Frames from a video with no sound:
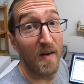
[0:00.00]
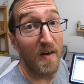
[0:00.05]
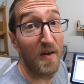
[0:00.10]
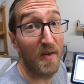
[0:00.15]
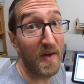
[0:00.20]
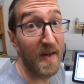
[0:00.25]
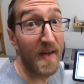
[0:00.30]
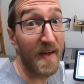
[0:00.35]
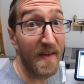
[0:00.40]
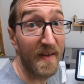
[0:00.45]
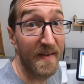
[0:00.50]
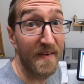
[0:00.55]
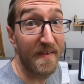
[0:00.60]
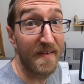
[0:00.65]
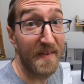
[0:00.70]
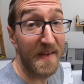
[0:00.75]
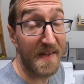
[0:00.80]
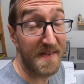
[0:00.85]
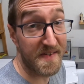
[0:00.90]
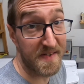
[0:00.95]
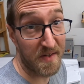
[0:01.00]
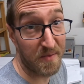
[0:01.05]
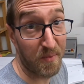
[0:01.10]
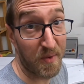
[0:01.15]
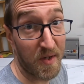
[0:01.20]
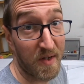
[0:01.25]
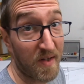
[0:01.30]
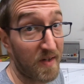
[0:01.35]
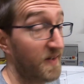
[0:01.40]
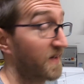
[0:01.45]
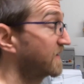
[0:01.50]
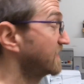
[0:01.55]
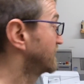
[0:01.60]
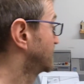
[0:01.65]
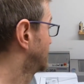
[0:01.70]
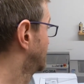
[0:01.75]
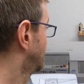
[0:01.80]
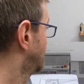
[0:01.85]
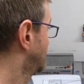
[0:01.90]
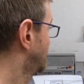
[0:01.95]
Okay, that didn't work.
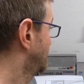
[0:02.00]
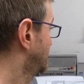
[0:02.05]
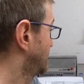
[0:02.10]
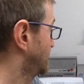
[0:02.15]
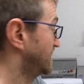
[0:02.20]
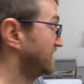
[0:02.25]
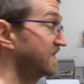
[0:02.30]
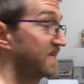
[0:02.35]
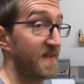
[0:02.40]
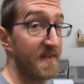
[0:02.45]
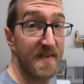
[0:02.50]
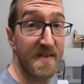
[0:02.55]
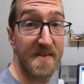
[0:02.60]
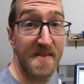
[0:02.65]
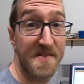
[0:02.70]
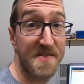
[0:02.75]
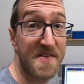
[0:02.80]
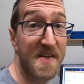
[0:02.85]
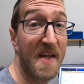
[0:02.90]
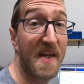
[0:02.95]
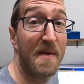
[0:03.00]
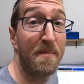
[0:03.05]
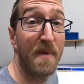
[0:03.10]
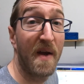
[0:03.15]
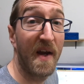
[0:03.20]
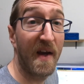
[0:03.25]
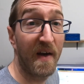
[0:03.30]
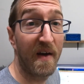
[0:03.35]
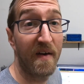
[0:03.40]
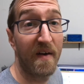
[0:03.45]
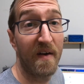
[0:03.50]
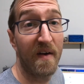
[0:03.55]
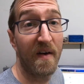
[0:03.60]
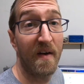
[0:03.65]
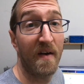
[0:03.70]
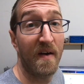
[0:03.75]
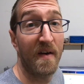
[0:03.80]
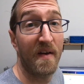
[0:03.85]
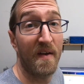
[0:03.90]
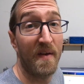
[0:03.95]
Same
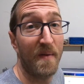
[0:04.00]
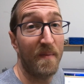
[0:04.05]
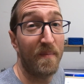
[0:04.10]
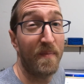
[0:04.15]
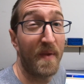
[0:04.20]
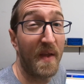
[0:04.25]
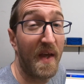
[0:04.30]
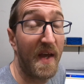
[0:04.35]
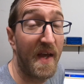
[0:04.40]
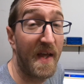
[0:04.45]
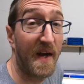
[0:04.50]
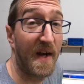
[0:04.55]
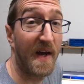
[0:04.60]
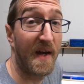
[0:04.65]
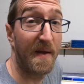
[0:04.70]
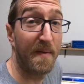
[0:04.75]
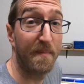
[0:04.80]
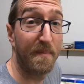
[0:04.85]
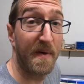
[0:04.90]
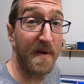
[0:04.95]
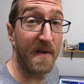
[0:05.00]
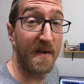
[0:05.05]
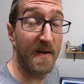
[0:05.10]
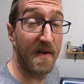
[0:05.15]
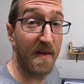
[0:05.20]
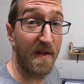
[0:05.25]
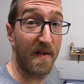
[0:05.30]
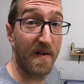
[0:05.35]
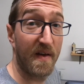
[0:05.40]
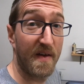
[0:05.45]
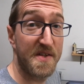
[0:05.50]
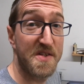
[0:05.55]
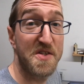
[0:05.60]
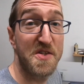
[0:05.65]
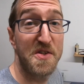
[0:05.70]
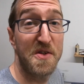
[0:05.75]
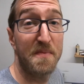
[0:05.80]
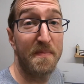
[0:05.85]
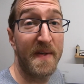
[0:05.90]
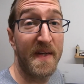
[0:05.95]
error, and I'm
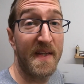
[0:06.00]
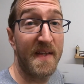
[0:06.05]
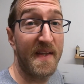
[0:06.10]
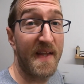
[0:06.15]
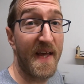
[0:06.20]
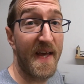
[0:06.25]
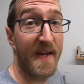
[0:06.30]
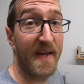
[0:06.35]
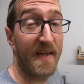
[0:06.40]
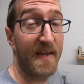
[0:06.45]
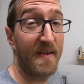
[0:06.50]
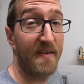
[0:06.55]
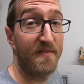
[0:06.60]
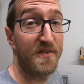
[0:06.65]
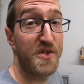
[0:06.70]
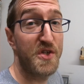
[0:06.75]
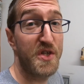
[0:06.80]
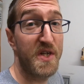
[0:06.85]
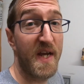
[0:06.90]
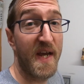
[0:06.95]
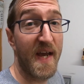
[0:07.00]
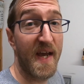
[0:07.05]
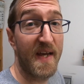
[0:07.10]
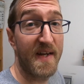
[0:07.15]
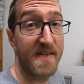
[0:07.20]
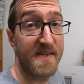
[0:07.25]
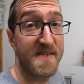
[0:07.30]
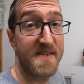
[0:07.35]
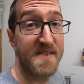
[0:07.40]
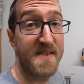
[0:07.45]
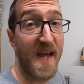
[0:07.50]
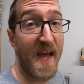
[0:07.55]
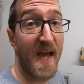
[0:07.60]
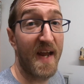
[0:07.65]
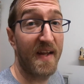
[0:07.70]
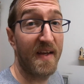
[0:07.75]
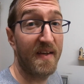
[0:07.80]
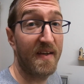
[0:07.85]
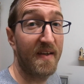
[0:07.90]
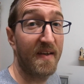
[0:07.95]
assuming that if she had a
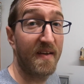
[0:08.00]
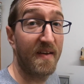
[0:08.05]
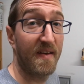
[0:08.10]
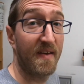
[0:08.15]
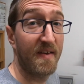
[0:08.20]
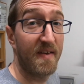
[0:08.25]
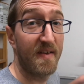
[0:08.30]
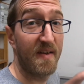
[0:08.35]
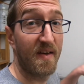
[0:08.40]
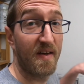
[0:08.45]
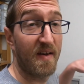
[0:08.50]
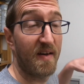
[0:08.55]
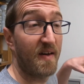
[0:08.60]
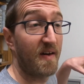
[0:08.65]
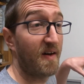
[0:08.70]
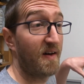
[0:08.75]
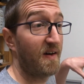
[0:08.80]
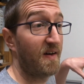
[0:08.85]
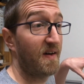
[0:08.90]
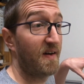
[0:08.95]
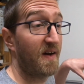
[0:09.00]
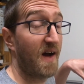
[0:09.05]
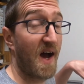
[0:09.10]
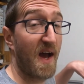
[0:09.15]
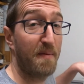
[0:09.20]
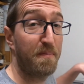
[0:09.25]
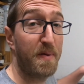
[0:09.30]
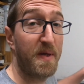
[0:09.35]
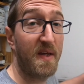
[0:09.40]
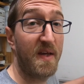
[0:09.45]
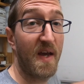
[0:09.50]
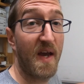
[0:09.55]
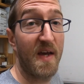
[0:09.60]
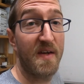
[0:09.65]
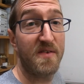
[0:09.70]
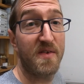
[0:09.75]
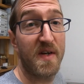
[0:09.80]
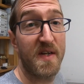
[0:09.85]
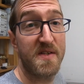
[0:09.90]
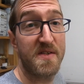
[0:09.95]
static IP
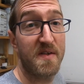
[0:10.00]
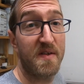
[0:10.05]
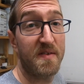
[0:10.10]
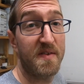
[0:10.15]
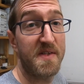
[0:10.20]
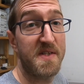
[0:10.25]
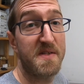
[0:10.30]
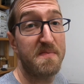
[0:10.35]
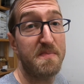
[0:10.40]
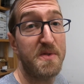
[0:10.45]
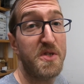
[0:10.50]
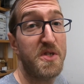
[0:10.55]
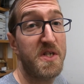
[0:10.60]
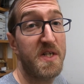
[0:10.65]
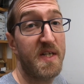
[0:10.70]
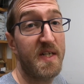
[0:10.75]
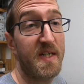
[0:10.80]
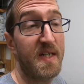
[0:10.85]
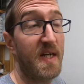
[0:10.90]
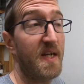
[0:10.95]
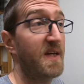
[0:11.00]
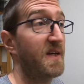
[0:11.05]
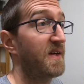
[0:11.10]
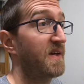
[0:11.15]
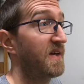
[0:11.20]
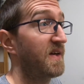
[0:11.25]
address on this machine,